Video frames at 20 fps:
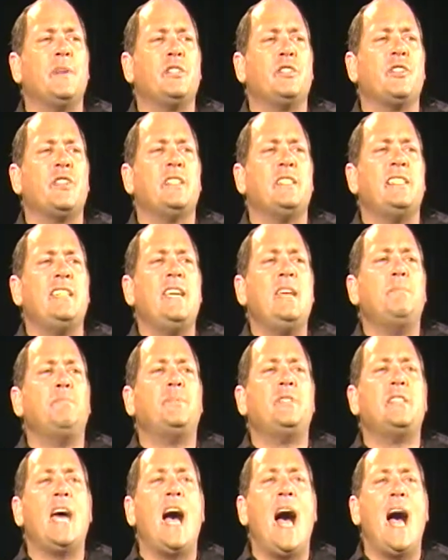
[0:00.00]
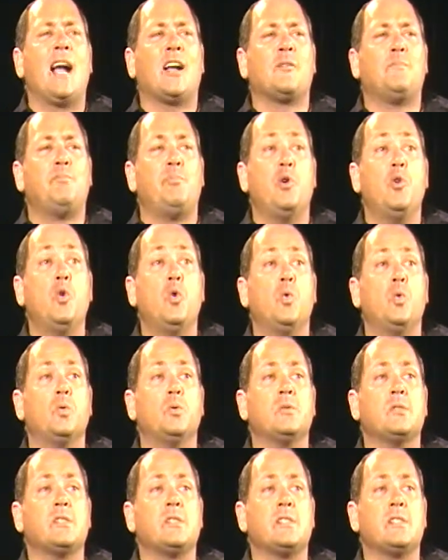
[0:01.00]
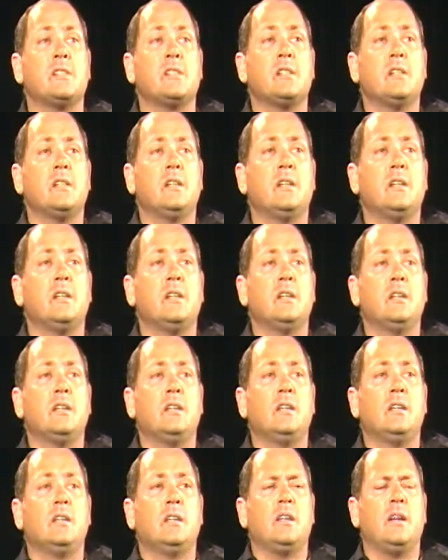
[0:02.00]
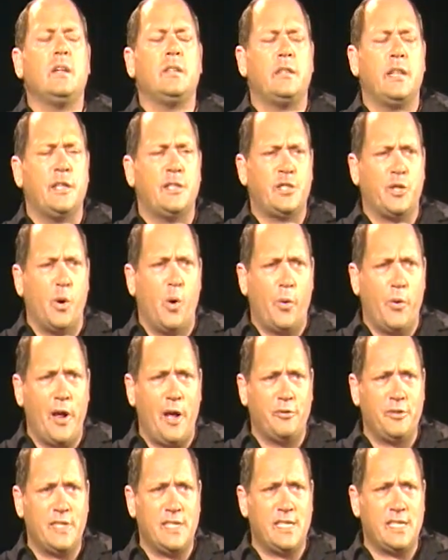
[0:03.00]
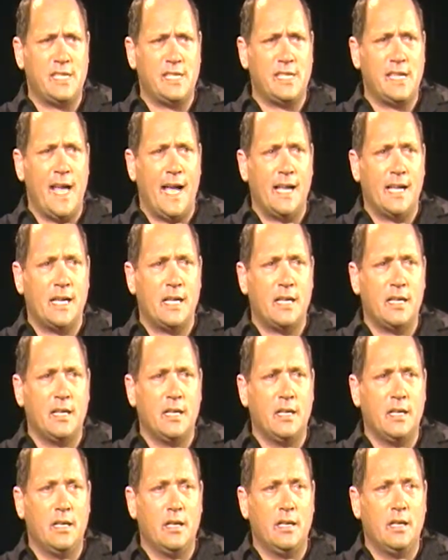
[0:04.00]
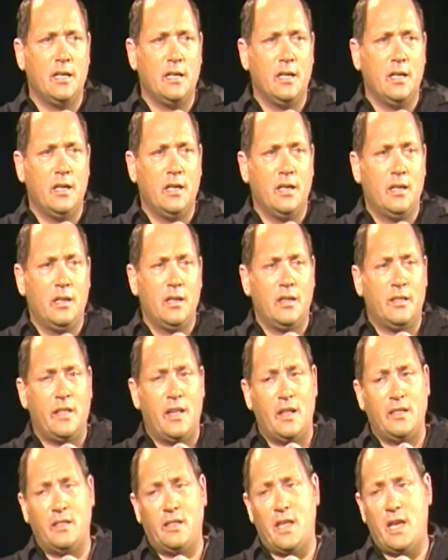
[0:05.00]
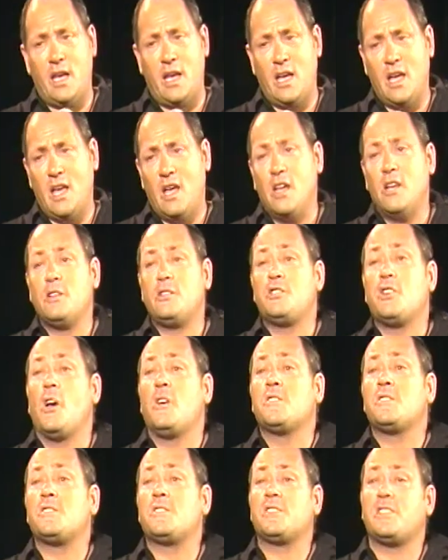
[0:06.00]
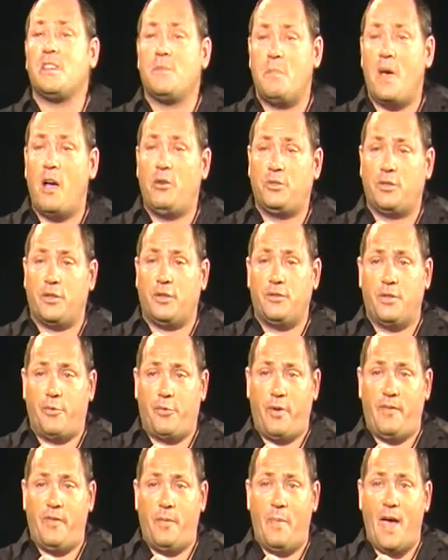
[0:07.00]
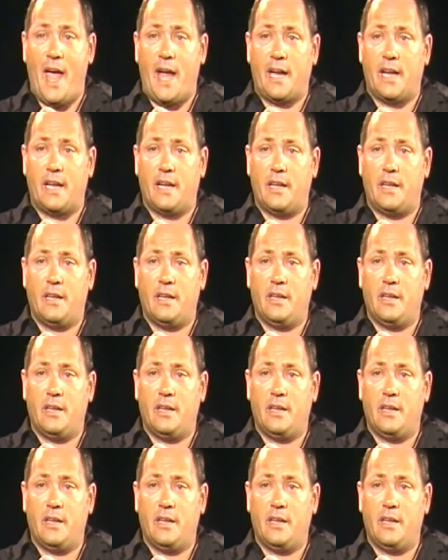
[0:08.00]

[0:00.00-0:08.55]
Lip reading: him into the deep, dark pools, and they tore out his stomach. Then they tossed him out on the riverbank.